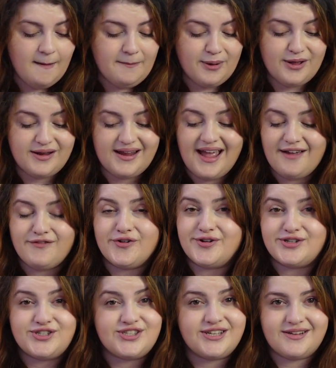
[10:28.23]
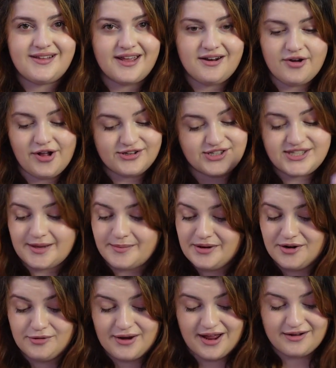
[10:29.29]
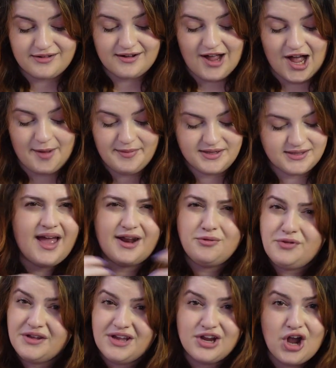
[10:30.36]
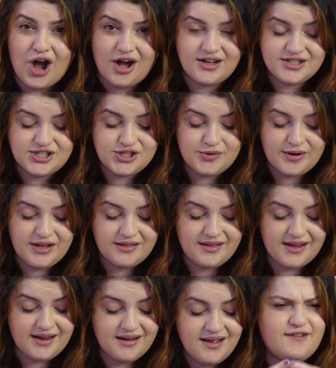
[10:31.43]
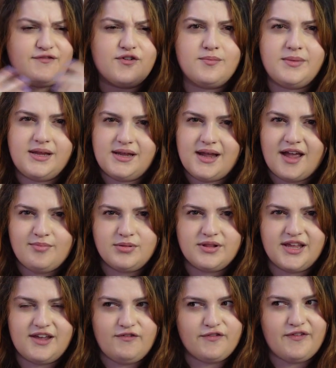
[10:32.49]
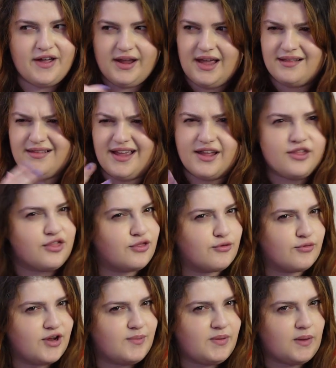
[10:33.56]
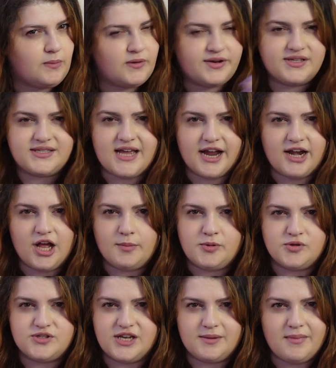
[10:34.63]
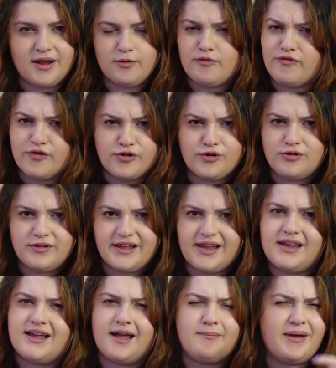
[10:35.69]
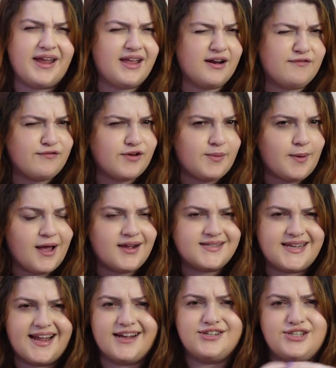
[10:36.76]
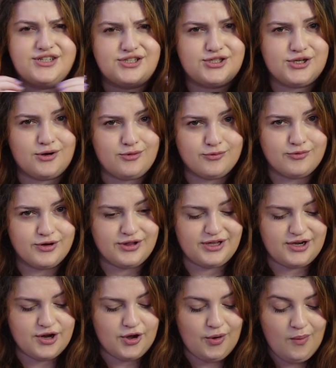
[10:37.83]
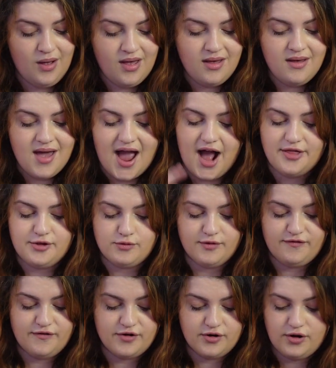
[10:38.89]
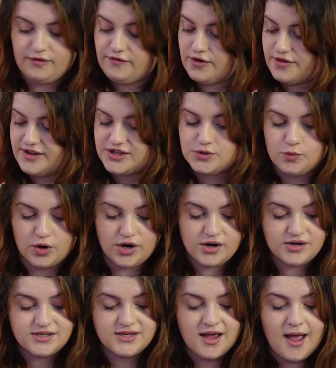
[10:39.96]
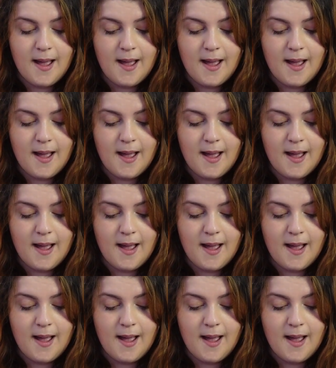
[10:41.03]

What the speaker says: But yeah, if you're interested in that at all, just let me know down in the comments. I don't think it costs you anything. And for me, I believe if I get like 3 people to sign up using my referral link, I might get a free box. I actually don't really know how the referral for this works.